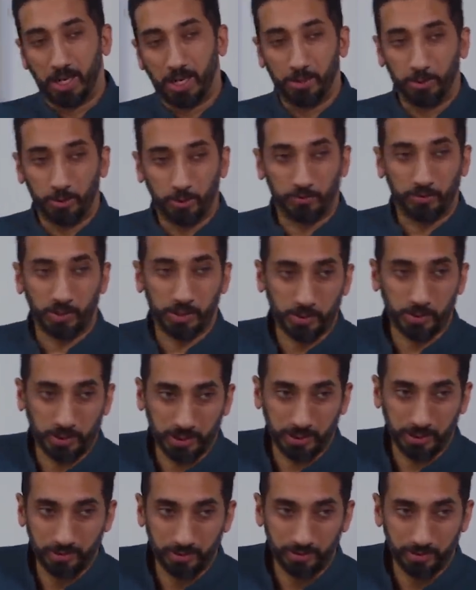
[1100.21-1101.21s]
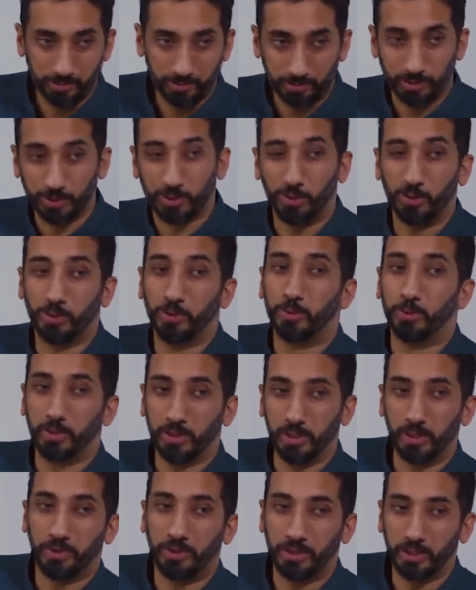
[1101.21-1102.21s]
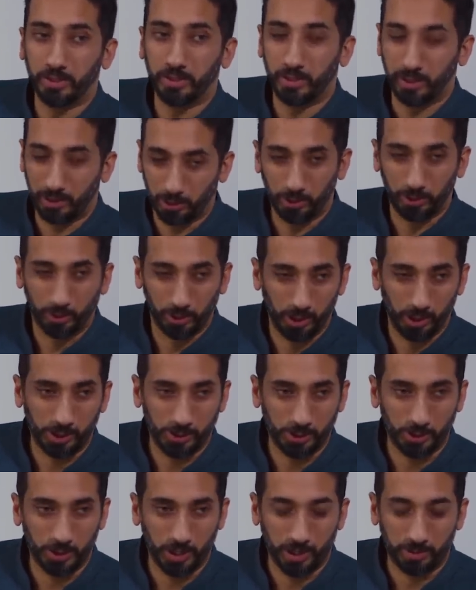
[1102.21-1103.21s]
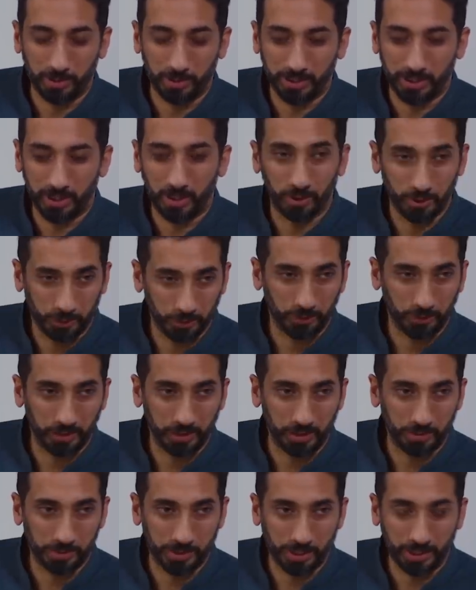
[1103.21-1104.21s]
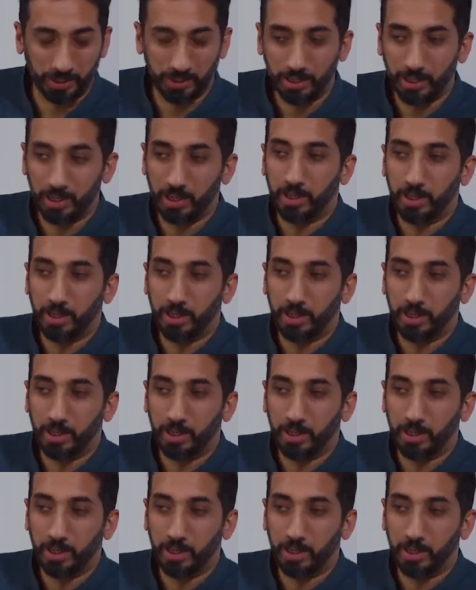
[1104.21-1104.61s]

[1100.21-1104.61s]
I know you're frustrated, but you know the real thing, you know you lost your job right now and you're really upset,